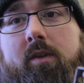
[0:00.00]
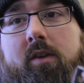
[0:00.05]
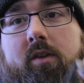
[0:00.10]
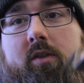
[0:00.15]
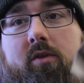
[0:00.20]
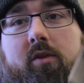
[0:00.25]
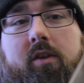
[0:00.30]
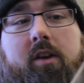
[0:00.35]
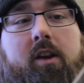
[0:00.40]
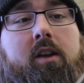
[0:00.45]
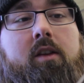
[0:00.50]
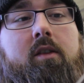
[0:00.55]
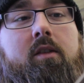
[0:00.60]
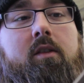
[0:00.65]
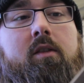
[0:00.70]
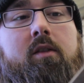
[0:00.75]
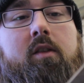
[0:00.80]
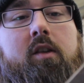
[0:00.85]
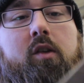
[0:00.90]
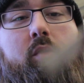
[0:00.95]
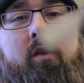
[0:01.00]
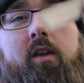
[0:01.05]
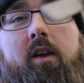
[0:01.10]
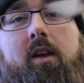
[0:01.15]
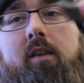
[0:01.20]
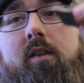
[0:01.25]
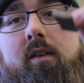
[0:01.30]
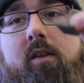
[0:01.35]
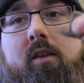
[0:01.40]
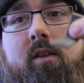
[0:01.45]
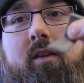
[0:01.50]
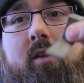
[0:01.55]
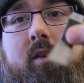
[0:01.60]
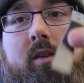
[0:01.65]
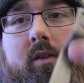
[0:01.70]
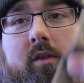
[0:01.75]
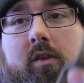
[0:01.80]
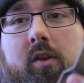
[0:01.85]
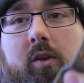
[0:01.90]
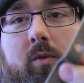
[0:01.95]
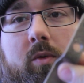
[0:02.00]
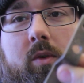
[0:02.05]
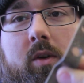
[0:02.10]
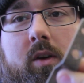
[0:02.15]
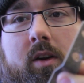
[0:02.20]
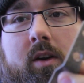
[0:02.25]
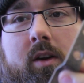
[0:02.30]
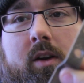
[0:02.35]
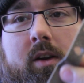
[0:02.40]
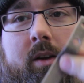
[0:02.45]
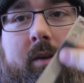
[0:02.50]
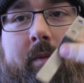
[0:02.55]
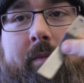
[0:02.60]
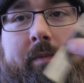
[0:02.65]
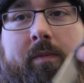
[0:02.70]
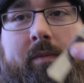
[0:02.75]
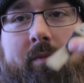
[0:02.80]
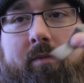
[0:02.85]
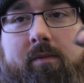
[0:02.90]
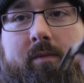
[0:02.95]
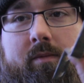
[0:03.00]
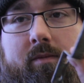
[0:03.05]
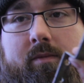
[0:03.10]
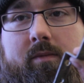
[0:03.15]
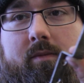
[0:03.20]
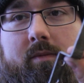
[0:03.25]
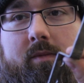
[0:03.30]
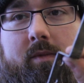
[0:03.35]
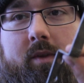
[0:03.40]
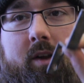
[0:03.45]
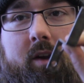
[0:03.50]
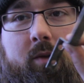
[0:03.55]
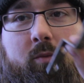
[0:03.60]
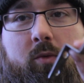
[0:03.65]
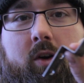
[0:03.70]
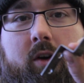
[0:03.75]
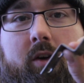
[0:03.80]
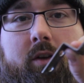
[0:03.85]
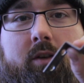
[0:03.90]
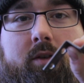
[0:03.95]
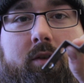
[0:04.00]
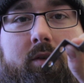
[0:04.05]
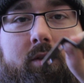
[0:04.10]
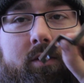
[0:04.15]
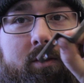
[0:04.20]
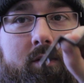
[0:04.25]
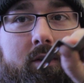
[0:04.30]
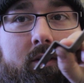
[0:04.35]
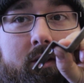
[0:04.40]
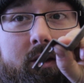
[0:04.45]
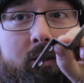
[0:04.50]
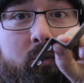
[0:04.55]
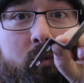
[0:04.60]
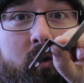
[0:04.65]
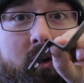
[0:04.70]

This is all you need. 2 of these. 2. And it works. It